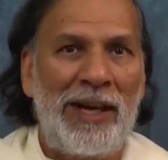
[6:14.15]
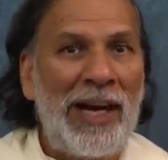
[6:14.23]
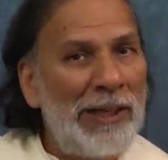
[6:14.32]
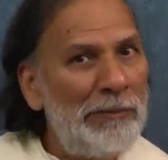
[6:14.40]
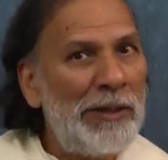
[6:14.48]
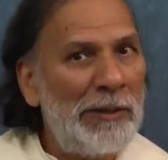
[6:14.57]

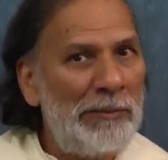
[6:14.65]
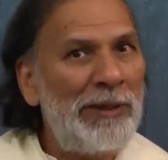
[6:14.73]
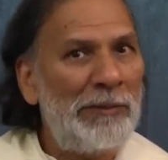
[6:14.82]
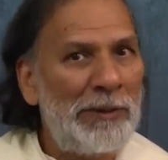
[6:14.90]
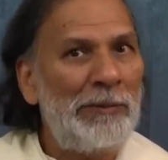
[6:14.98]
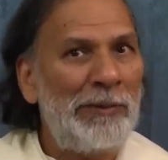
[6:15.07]
I am
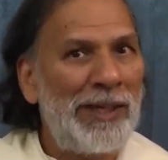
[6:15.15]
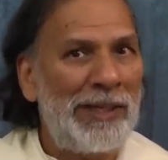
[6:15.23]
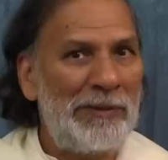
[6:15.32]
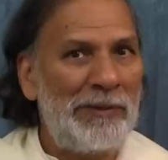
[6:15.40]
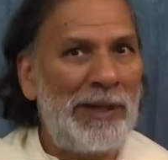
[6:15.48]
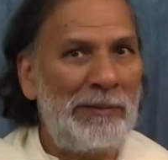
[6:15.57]
coming from
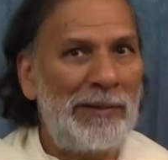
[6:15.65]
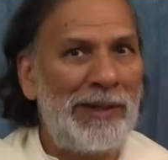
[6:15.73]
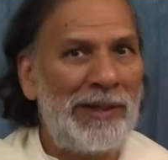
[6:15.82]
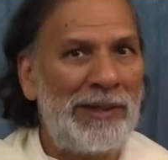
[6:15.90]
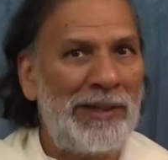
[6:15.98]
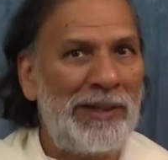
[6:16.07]
that family,